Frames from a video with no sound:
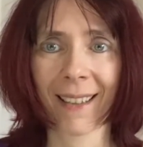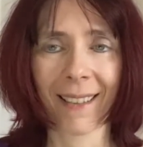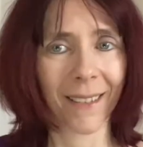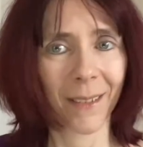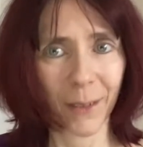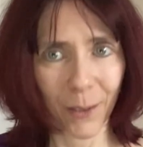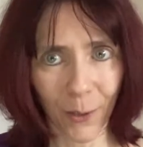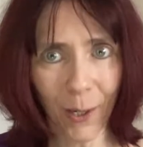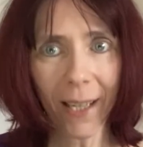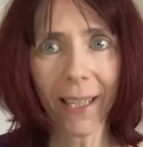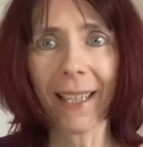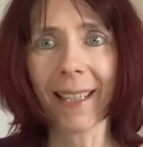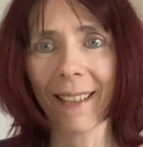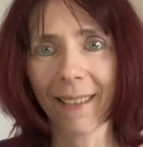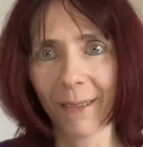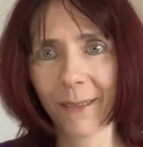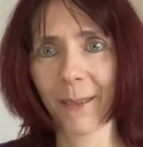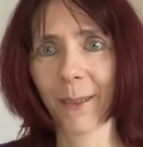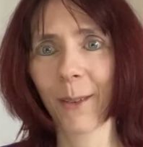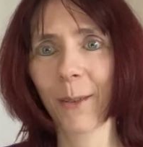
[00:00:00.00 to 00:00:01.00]
Try it,
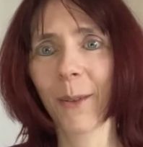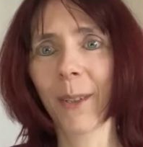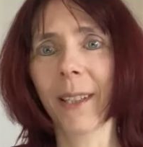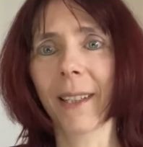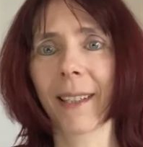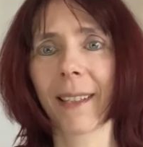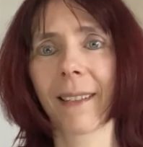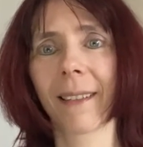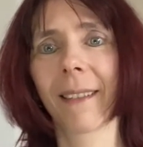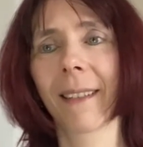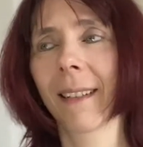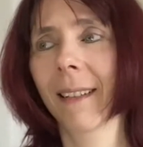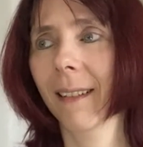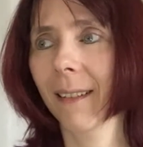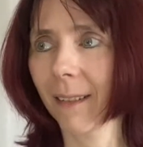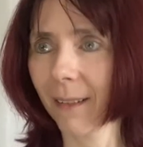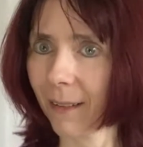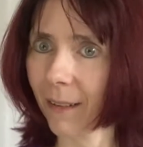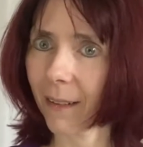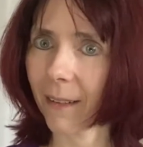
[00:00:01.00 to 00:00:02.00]
do it.
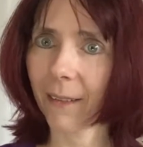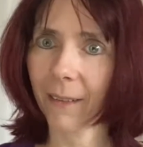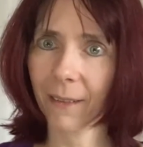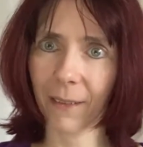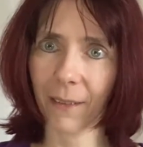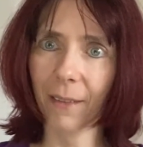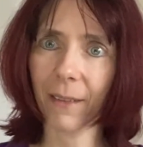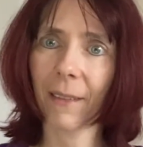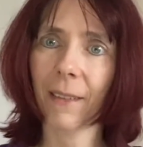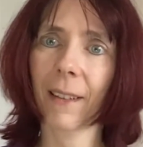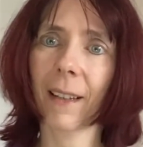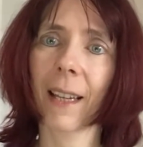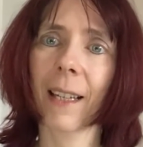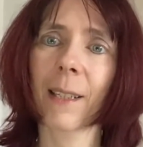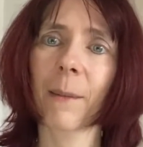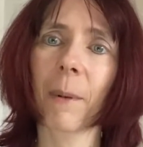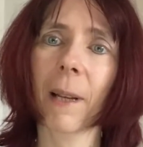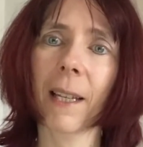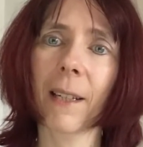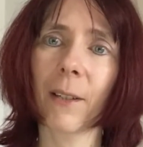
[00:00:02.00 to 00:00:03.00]

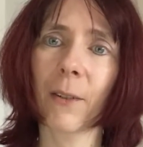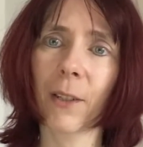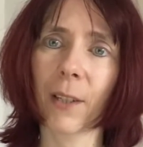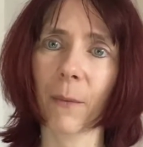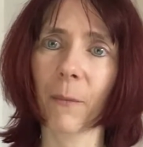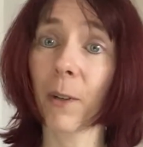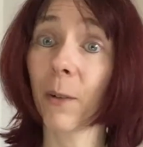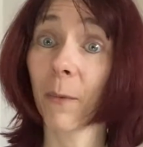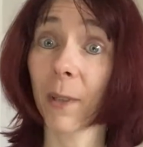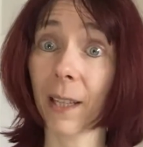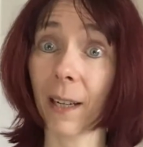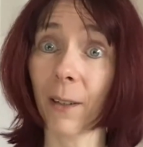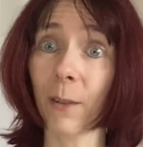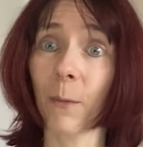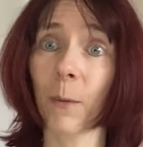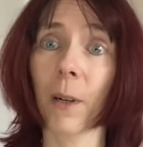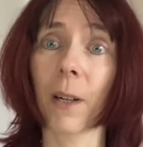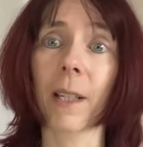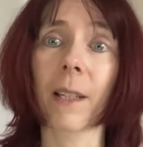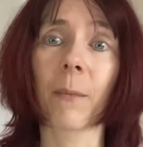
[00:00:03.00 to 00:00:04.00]
Explain to someone without
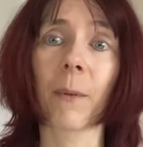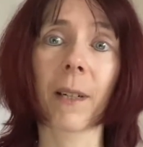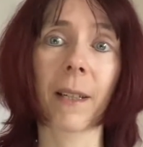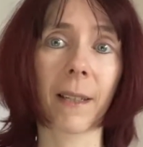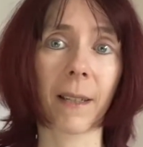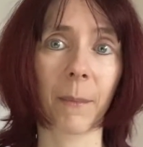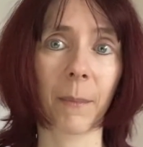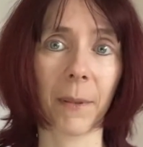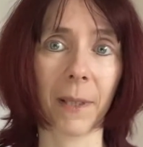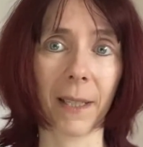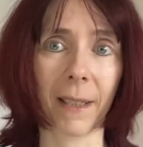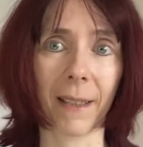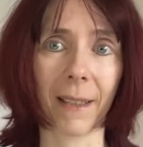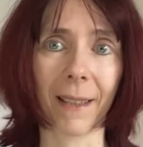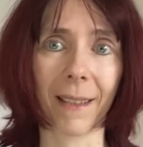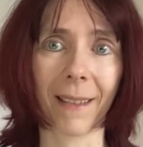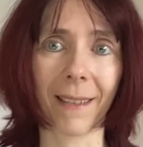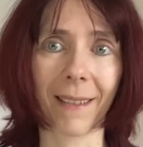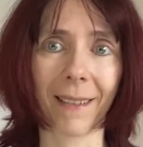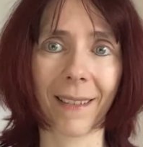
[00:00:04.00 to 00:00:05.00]
words what is
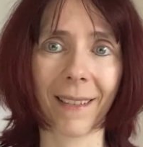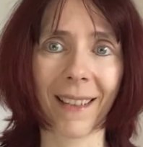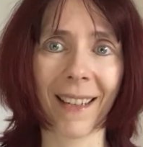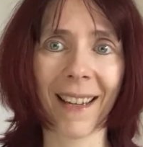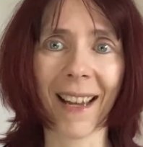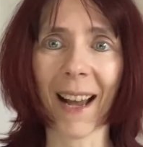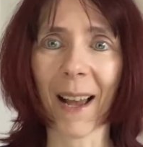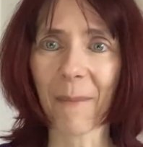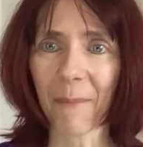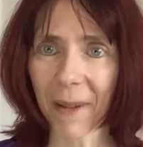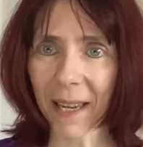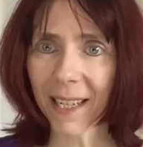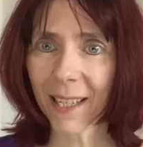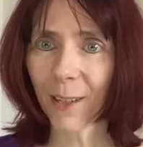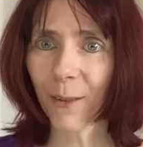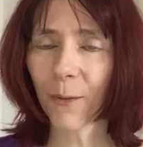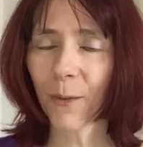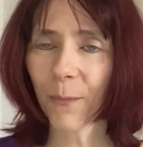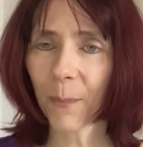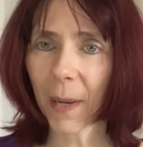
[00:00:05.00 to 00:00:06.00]
abundance. I bet
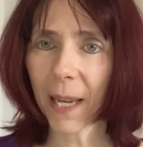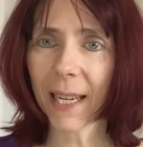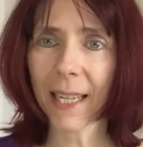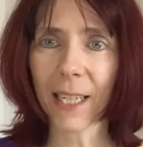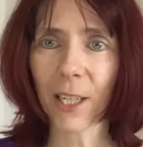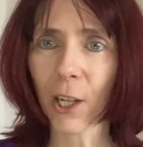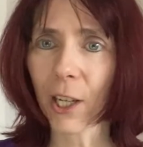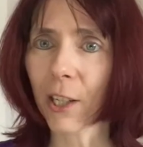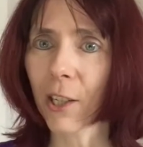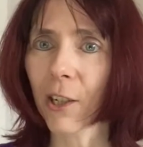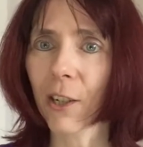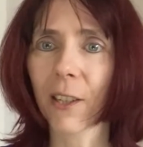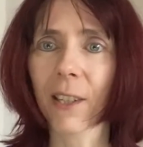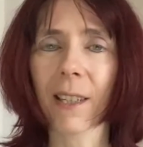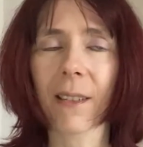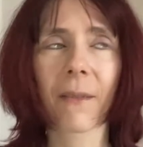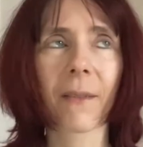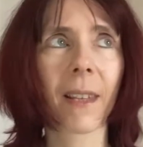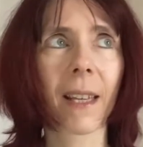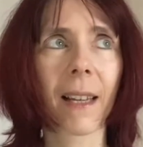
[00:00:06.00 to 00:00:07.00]
you have made a gesture
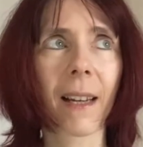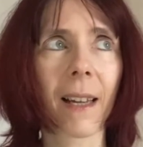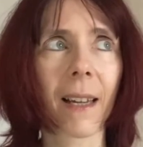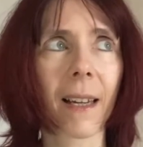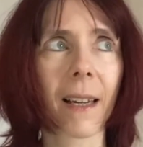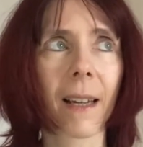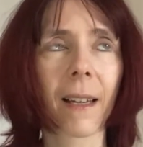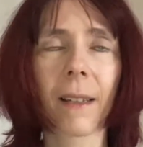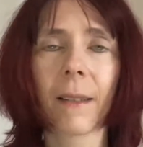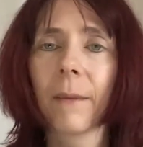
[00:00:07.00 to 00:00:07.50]
something like,